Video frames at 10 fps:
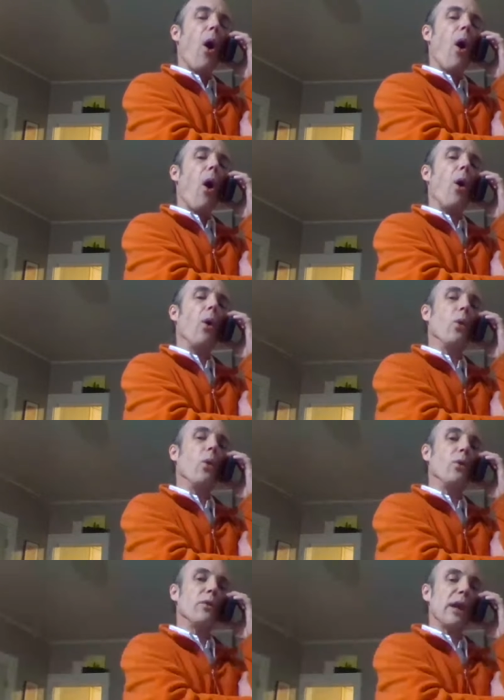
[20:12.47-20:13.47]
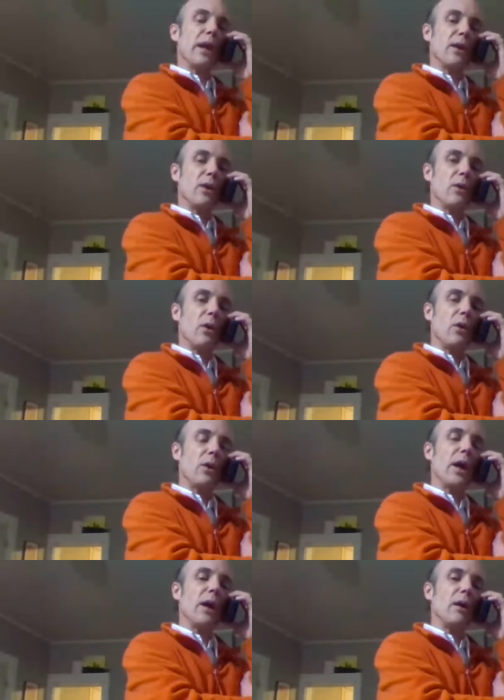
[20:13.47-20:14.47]
Oh, thank you.
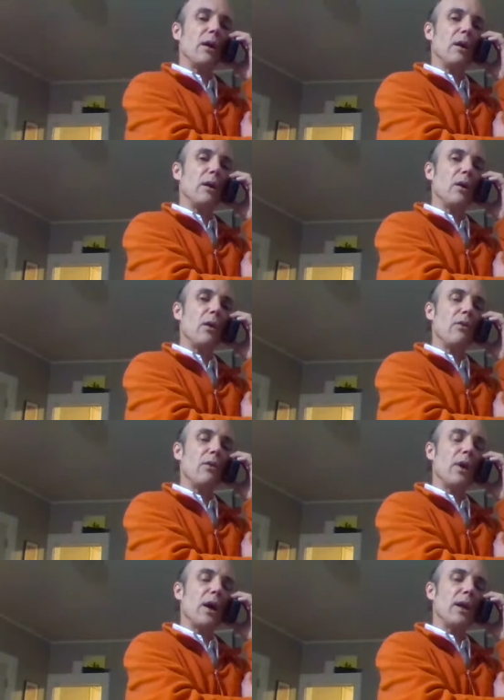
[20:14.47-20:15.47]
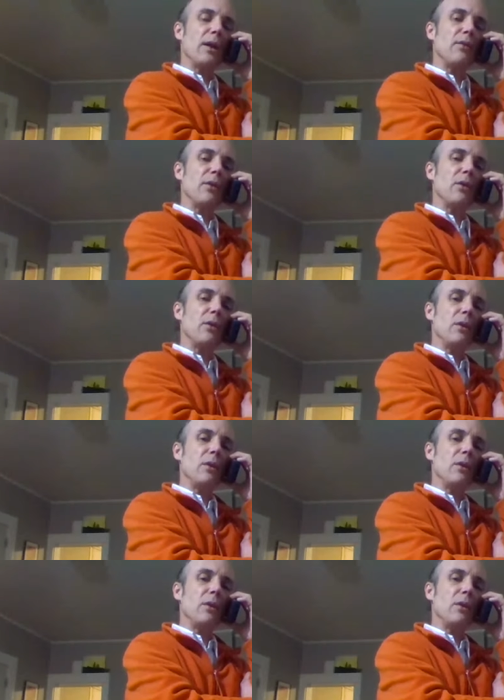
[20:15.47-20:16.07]
Okay, go for it. I love you.